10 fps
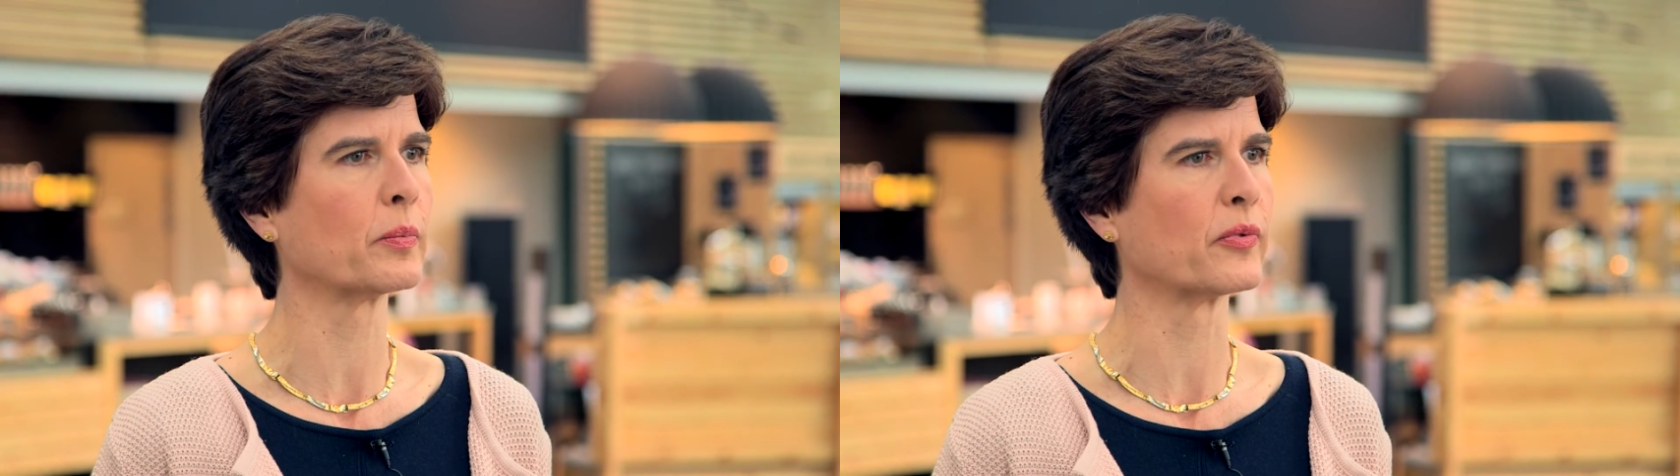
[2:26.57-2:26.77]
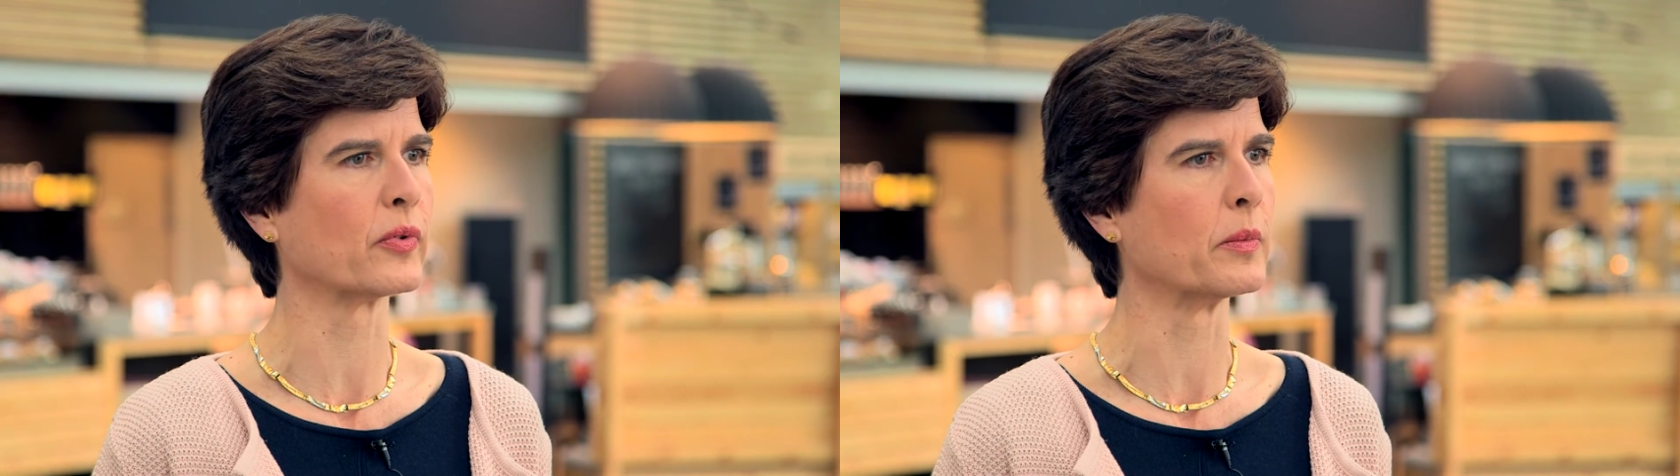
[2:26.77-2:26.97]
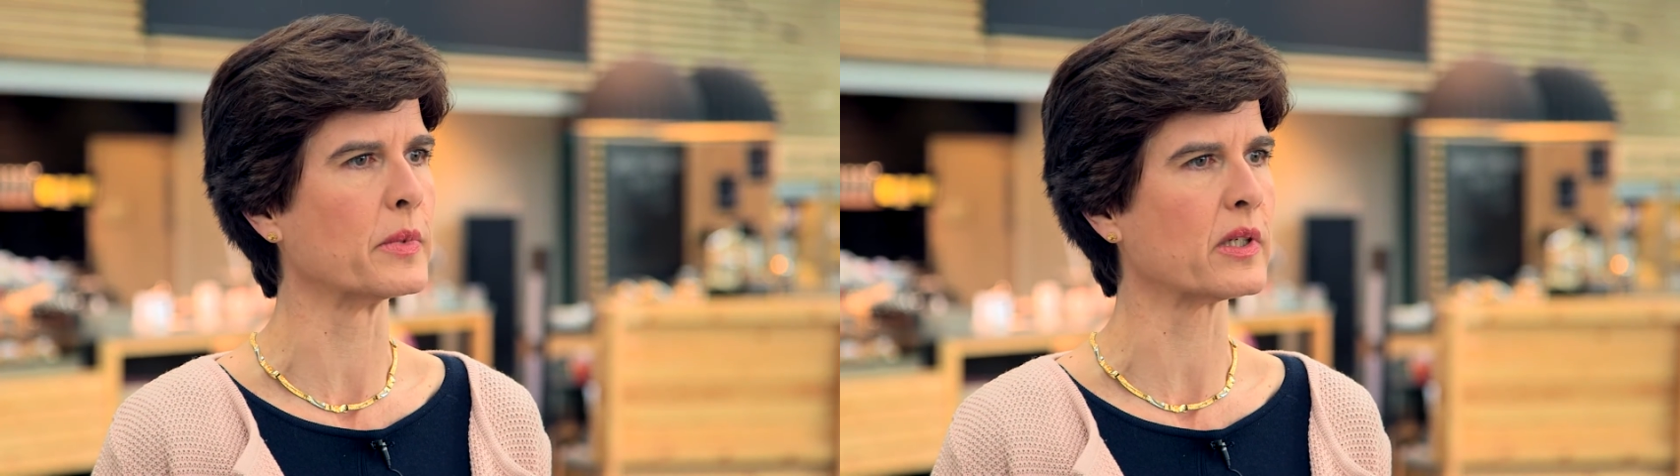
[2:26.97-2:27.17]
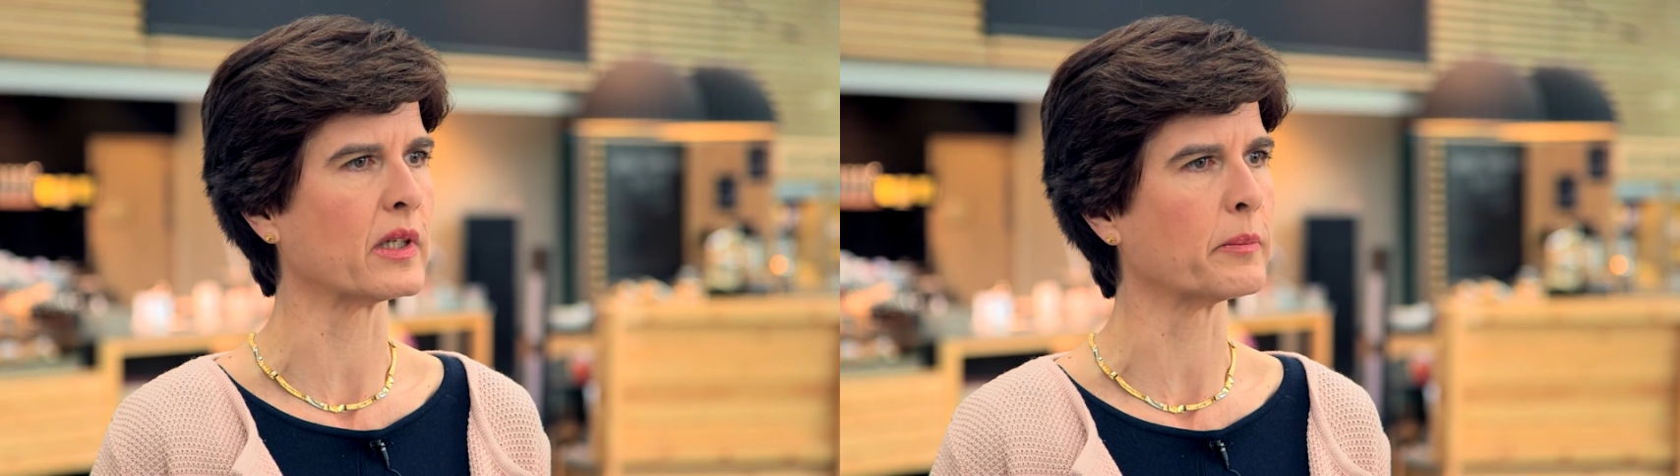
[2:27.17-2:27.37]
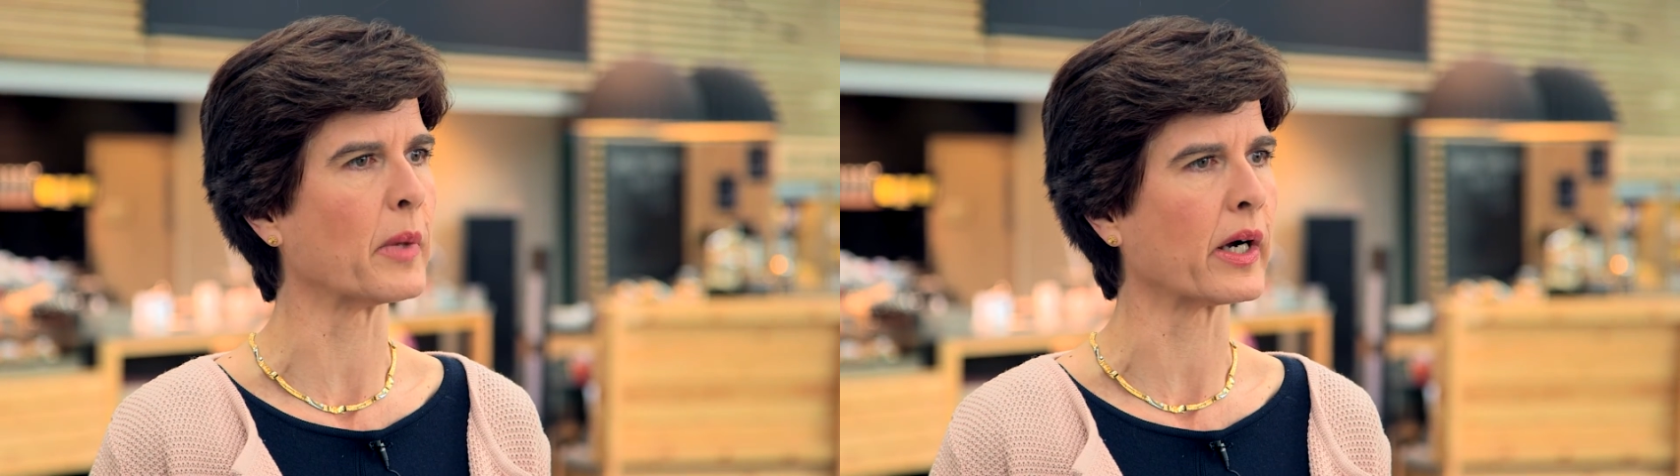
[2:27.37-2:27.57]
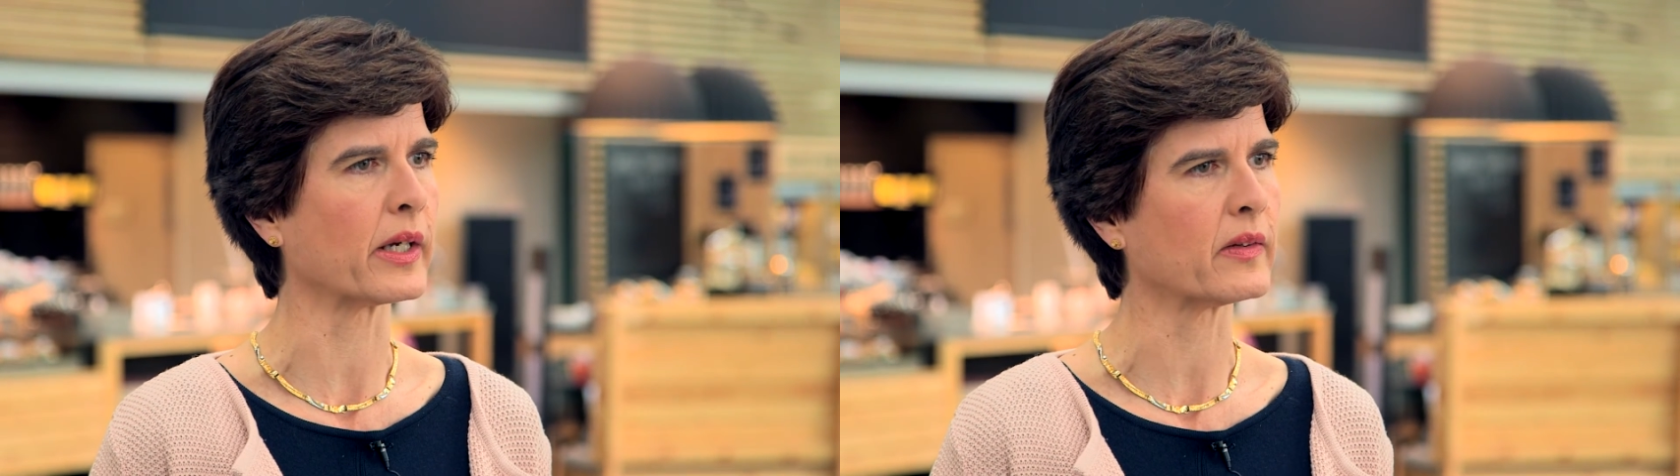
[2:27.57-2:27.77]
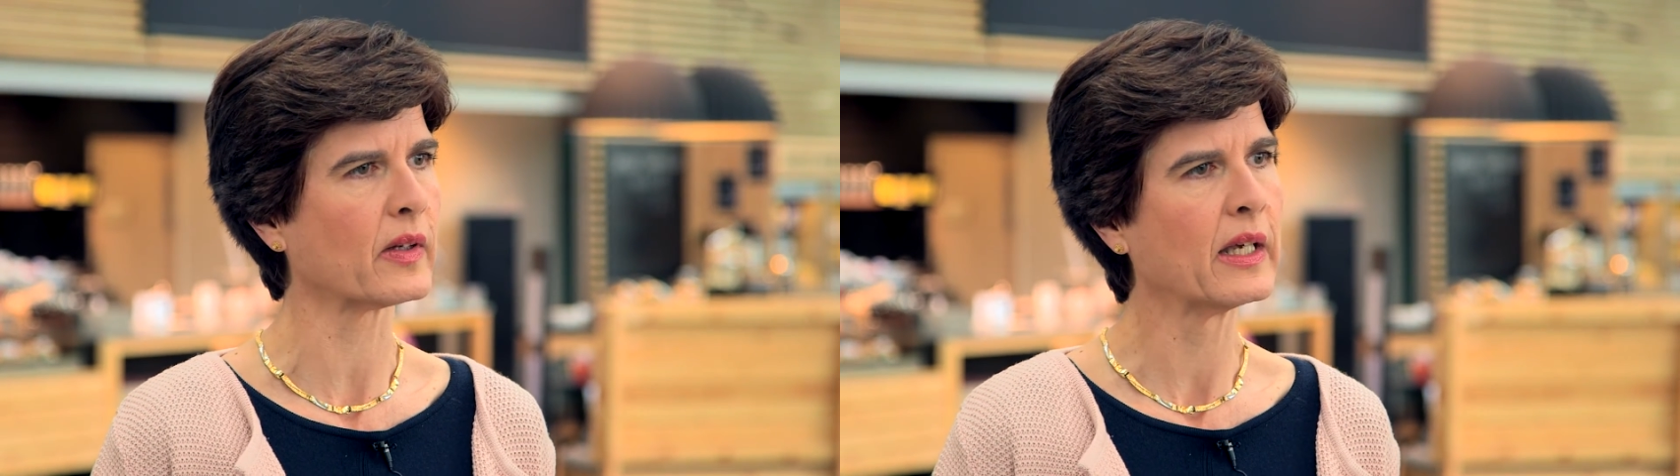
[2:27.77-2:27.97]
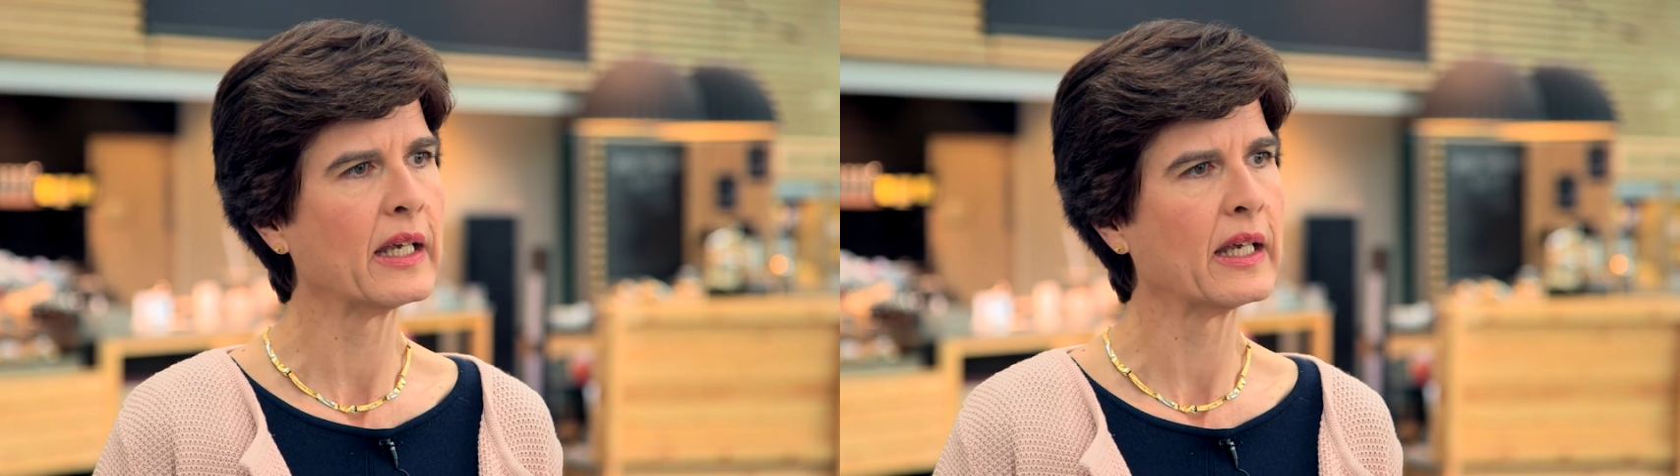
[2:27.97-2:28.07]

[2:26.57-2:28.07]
performance in the market.